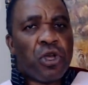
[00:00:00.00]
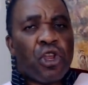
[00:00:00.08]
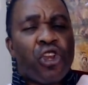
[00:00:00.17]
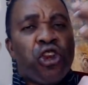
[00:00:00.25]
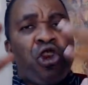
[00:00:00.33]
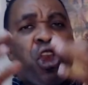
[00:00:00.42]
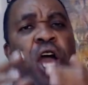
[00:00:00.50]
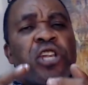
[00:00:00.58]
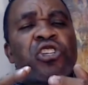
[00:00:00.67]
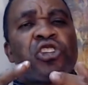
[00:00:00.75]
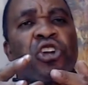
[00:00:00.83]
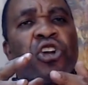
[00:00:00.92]

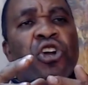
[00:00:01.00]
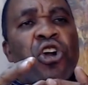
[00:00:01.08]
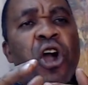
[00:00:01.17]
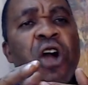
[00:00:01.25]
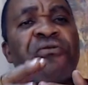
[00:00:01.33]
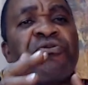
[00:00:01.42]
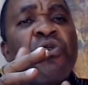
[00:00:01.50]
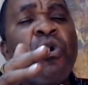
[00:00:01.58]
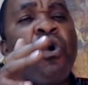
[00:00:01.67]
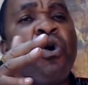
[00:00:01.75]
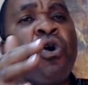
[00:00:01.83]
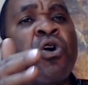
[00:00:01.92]
not of
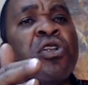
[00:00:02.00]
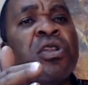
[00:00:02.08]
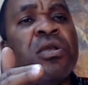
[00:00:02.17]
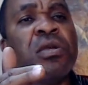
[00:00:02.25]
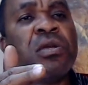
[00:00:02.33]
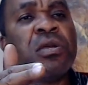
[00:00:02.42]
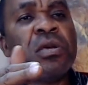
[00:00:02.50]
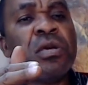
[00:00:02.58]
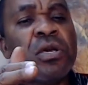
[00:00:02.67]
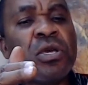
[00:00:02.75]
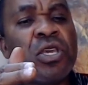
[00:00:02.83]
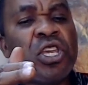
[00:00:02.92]
your own.
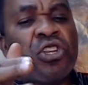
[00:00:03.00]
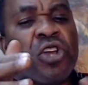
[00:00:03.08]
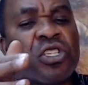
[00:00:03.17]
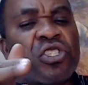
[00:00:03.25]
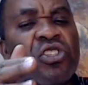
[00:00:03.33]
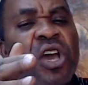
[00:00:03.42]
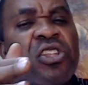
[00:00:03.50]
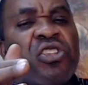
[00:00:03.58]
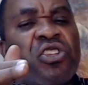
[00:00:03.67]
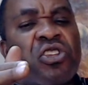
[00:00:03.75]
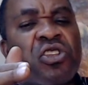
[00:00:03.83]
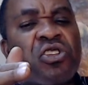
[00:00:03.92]
It does not
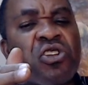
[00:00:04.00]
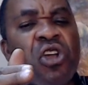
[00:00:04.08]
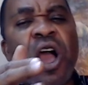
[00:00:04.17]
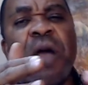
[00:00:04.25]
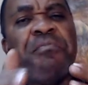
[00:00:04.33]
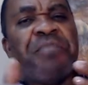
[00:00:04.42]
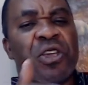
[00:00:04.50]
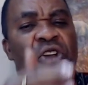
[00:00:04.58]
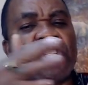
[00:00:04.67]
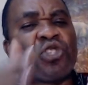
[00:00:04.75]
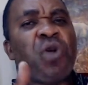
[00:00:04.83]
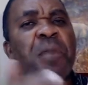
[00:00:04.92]
come
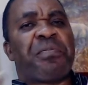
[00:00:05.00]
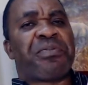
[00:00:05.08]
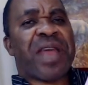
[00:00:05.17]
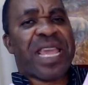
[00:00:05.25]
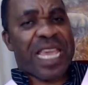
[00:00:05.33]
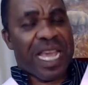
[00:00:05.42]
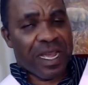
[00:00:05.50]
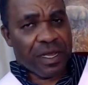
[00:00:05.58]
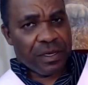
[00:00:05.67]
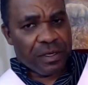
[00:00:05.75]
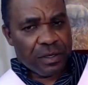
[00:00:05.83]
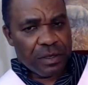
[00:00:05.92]
because you're praying.
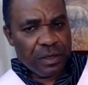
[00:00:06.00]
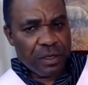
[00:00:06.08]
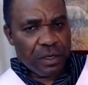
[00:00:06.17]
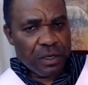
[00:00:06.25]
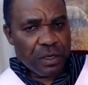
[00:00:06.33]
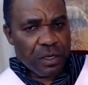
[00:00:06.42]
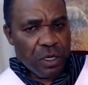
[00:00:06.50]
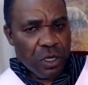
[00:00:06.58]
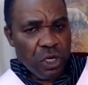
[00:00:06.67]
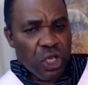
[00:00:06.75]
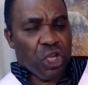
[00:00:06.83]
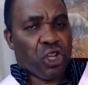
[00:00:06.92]

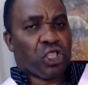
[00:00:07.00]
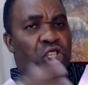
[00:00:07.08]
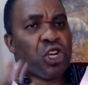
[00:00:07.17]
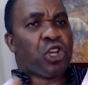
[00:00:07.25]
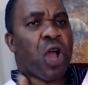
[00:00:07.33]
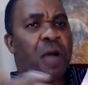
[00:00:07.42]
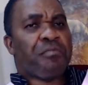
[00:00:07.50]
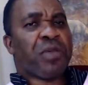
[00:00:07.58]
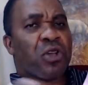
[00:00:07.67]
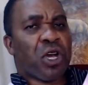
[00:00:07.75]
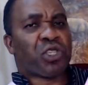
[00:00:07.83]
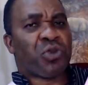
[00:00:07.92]
It doesn't come
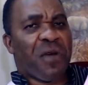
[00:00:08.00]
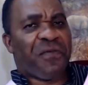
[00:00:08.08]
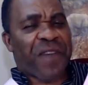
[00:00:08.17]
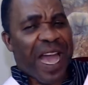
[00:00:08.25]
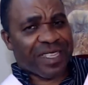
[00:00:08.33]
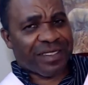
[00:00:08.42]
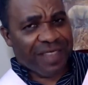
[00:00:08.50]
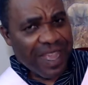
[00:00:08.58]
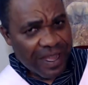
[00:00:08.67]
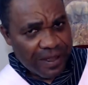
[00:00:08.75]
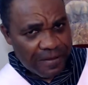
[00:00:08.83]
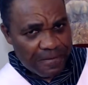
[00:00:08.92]
because you're
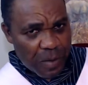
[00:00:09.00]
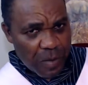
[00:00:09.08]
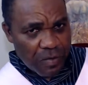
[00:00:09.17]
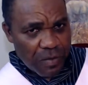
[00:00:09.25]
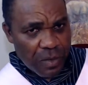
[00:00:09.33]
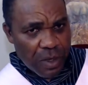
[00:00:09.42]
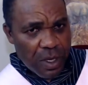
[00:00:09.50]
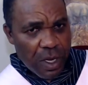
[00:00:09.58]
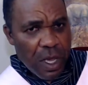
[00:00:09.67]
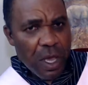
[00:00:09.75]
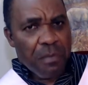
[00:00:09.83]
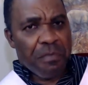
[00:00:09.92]
fasting.
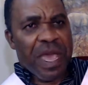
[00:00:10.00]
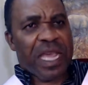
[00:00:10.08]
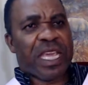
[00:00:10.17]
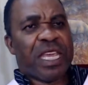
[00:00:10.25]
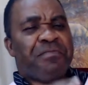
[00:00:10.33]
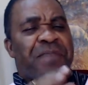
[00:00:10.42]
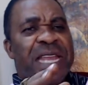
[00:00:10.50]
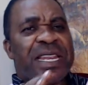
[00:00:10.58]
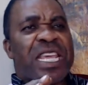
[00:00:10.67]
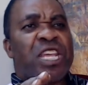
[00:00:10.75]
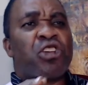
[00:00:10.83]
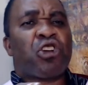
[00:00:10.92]
But, but
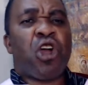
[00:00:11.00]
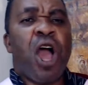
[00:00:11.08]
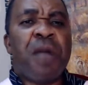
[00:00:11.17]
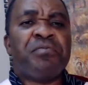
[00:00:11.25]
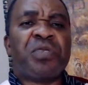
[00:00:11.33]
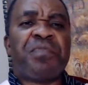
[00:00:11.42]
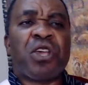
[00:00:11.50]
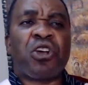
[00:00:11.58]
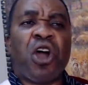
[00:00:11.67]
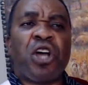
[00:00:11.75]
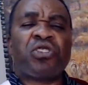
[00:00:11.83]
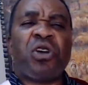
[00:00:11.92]
it comes
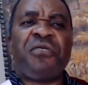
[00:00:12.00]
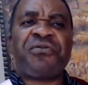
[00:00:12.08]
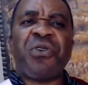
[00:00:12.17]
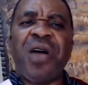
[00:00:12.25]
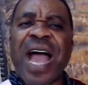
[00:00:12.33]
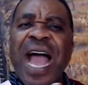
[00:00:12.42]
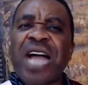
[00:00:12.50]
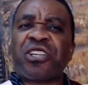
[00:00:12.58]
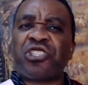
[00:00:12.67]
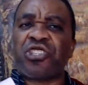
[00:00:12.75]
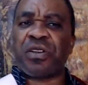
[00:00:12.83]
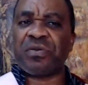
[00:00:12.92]
because of your
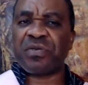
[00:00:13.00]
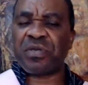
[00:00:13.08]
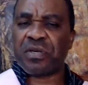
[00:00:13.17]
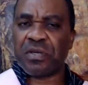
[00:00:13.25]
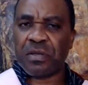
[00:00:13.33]
actions